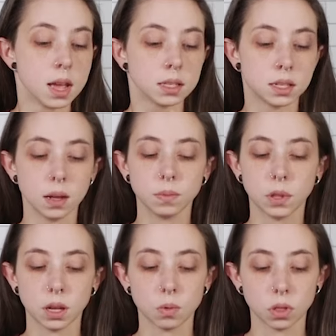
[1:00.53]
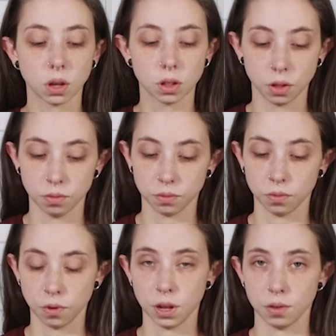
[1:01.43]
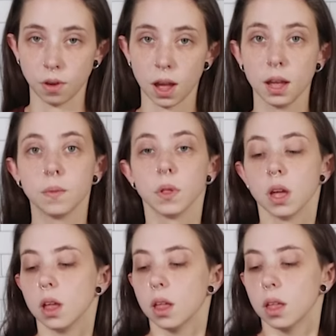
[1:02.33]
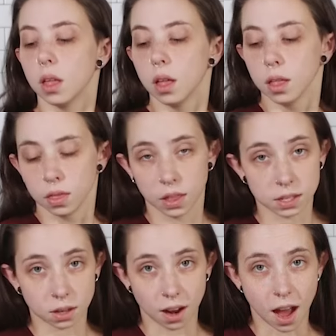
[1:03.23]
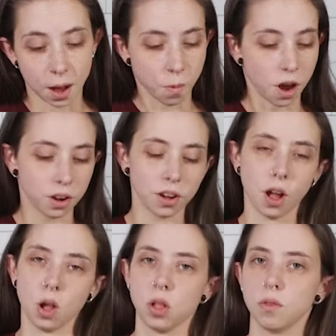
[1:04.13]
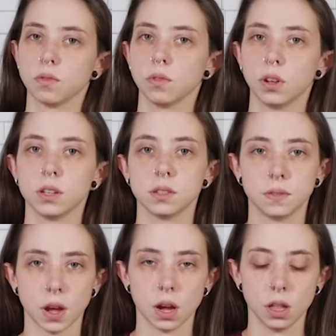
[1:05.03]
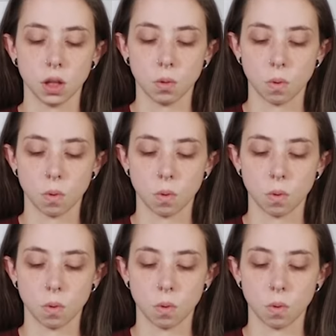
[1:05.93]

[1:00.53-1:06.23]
Same thing with our gluten-free, right? These are high water, our gluten-free is very low